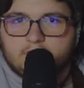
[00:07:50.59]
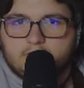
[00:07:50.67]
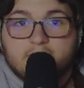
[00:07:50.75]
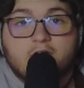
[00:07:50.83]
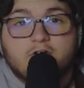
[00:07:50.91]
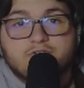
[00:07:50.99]
It can
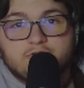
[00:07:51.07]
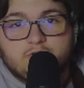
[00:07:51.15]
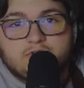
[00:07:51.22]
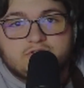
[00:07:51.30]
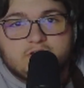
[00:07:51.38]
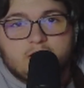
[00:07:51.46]
also do the
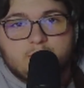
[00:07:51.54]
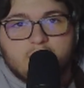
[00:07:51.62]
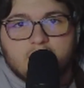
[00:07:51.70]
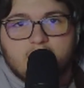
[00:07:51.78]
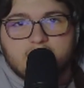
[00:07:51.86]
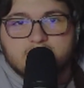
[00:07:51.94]
sob rock
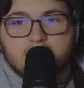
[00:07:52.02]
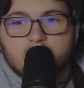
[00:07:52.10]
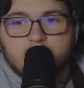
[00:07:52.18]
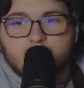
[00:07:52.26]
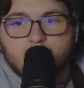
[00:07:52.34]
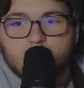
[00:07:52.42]
kind of
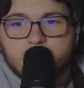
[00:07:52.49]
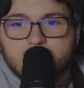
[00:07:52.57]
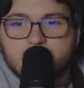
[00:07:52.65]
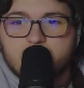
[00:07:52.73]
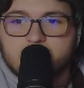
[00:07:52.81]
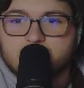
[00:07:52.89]
sound with
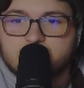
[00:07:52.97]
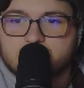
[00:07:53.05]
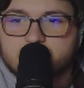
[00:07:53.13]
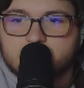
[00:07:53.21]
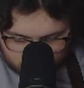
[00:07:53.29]
this.